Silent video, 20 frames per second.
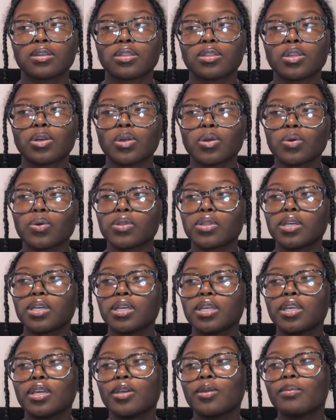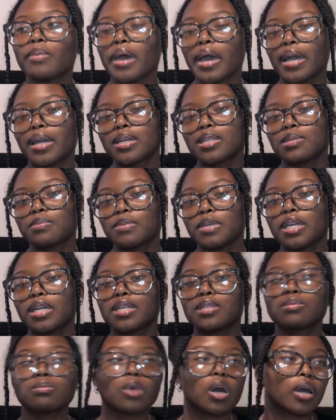They're only cute bags
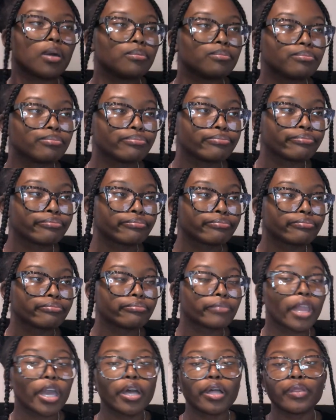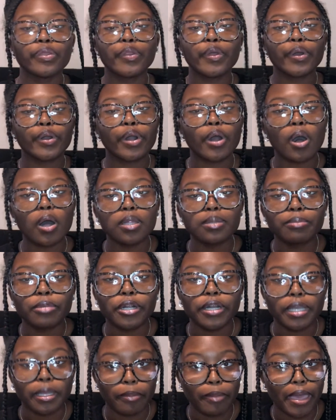because what? They're called
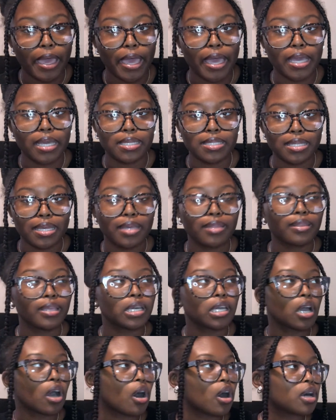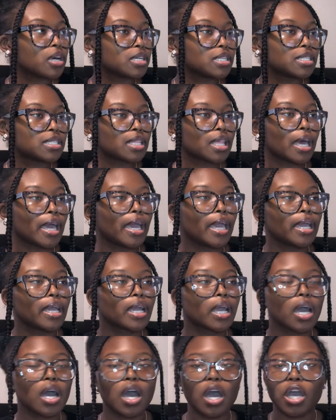Birkin bags and they cost
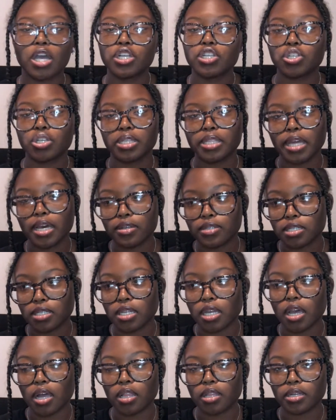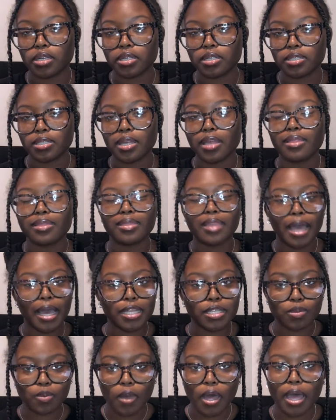like $100,000.
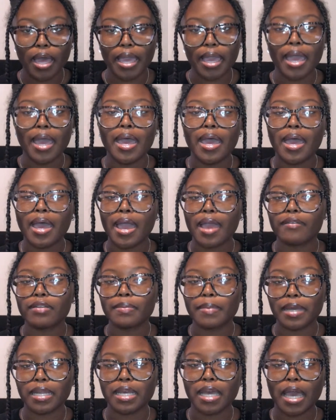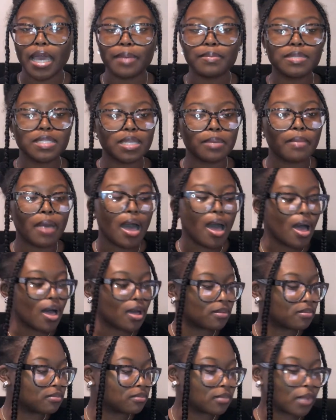That's why everybody hypes them
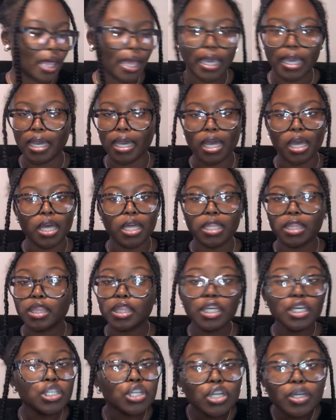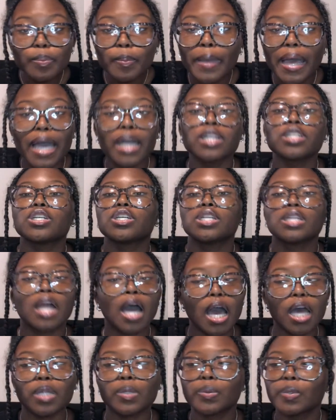up. Like, these are bags are
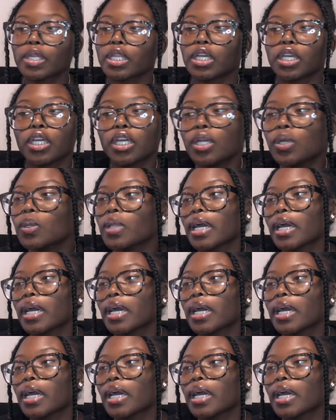not really cute.